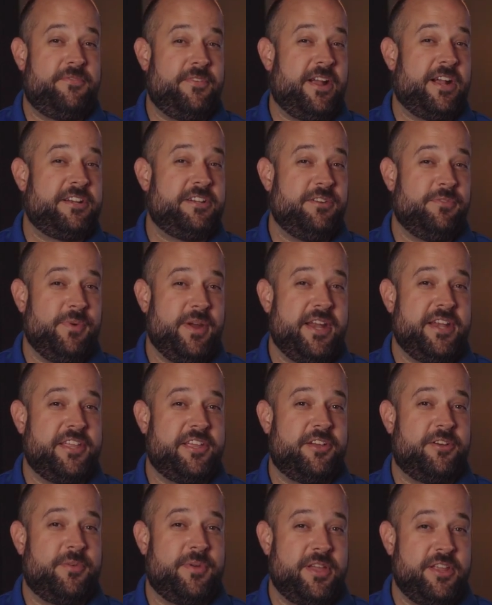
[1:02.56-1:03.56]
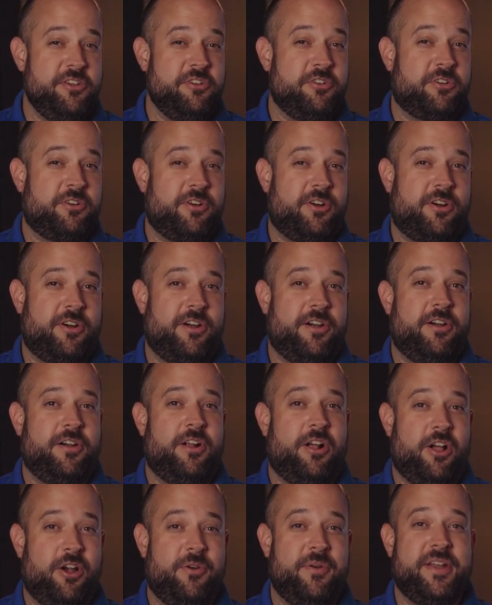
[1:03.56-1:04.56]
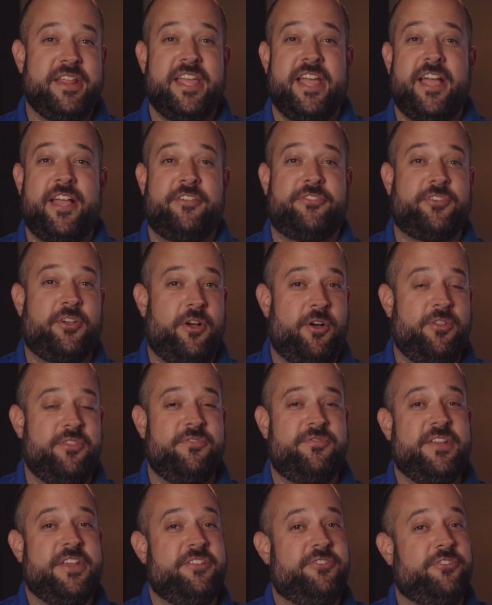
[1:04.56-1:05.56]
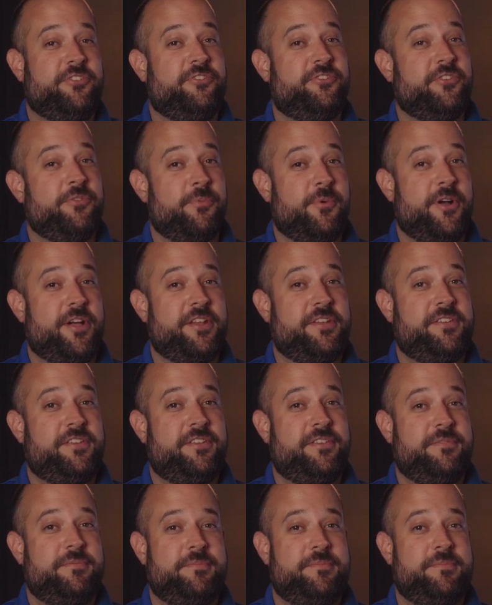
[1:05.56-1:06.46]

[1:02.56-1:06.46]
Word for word: factory radio in your car already has all the features you want?